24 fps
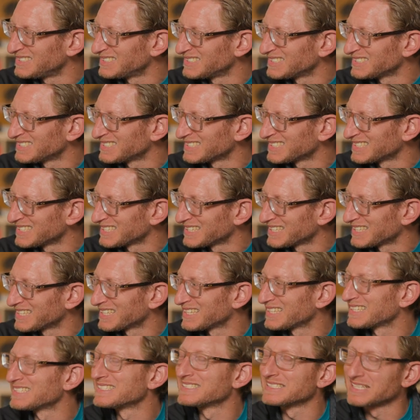
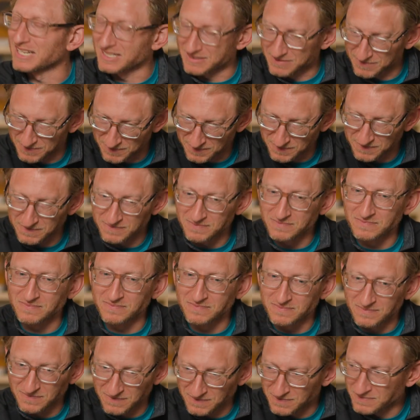
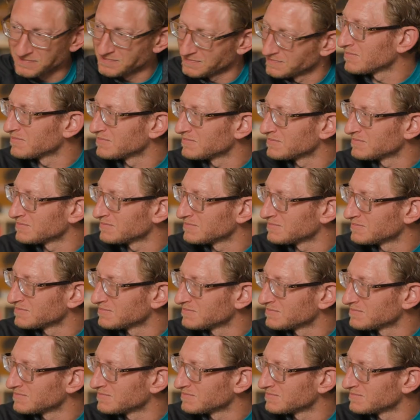
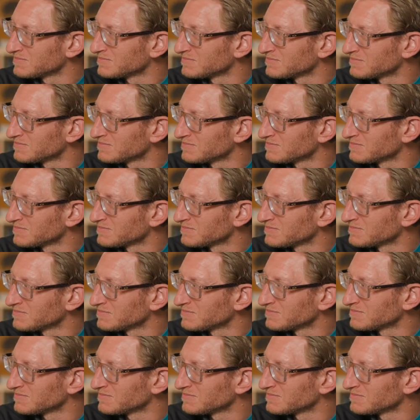This person isn't speaking.